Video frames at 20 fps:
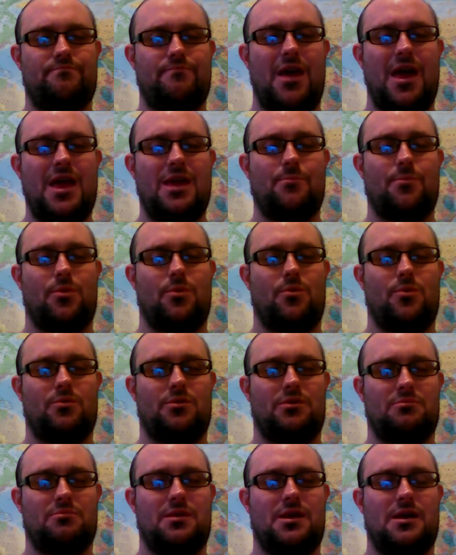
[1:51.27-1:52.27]
people
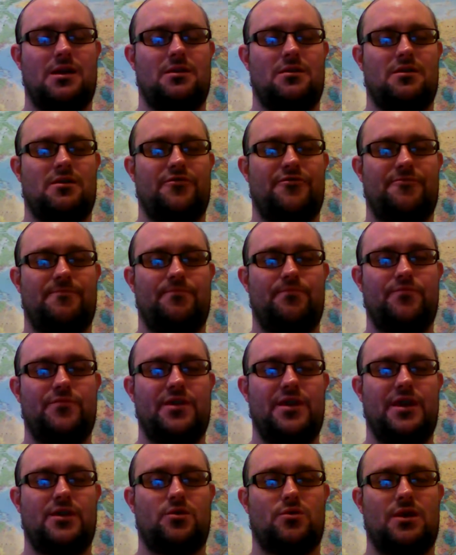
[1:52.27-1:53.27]
on planet Earth
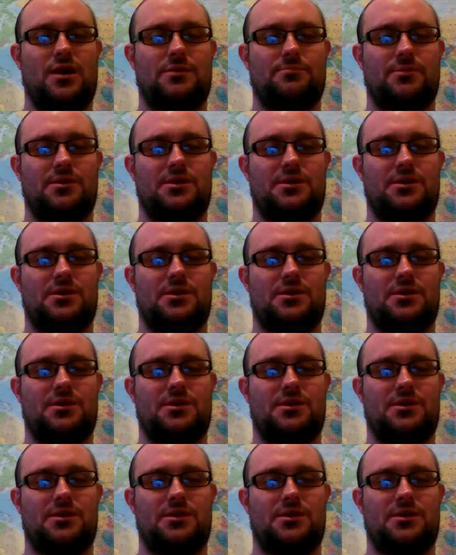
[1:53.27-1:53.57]
need all those